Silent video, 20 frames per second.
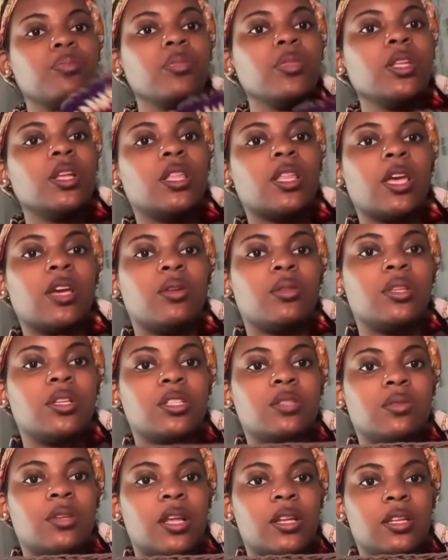like on this
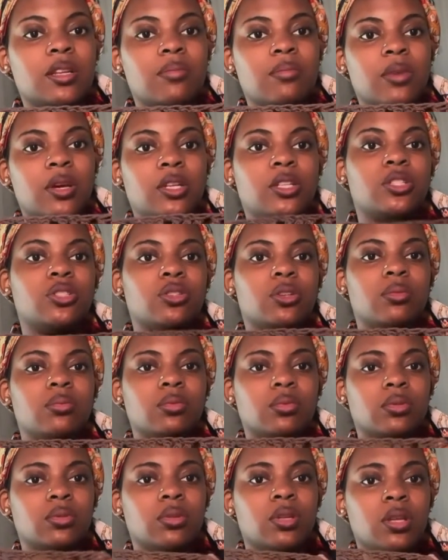one, I did my
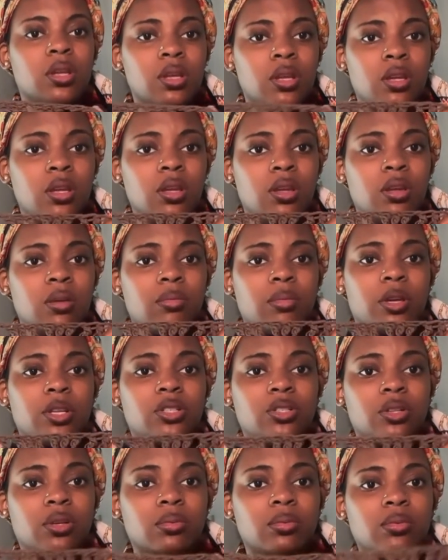treble
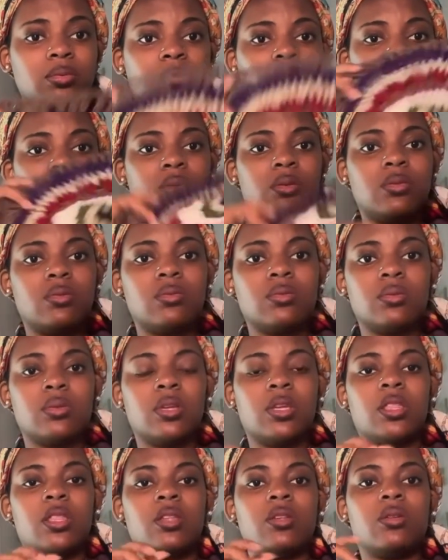row,
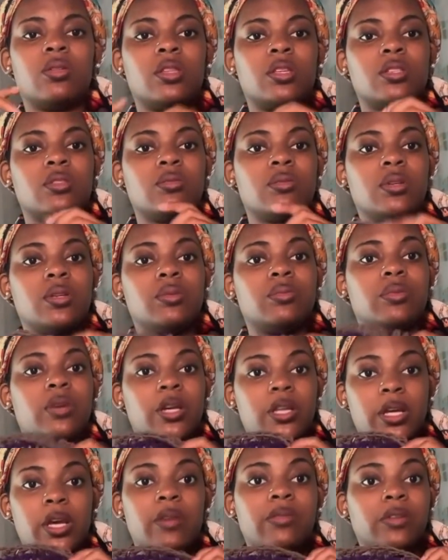and then on this one right
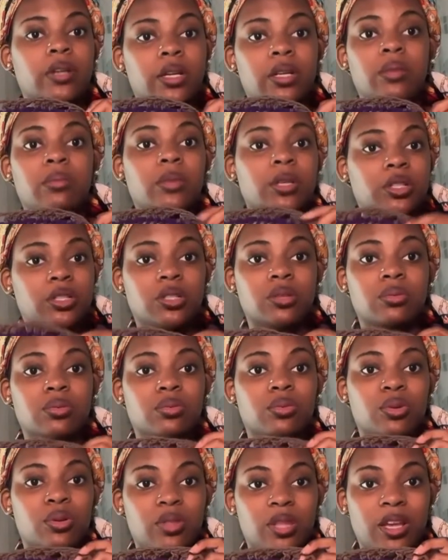after I did my treble
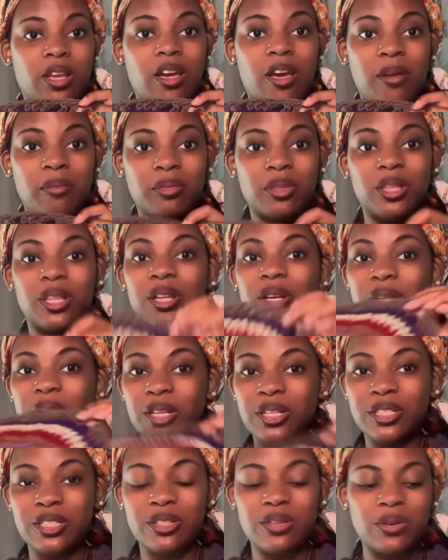row. Like I'm literally
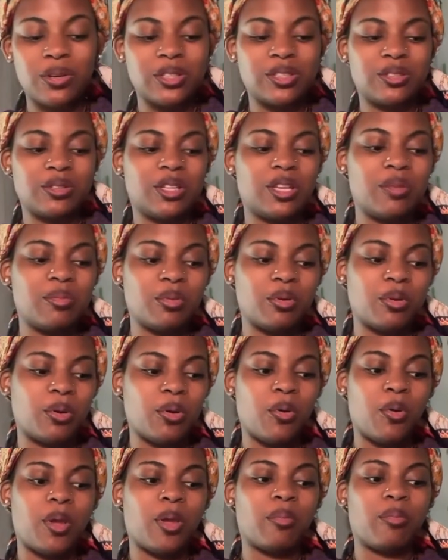just going to keep on
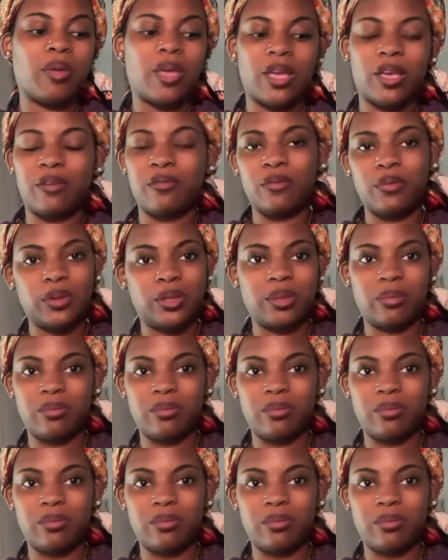going back and forth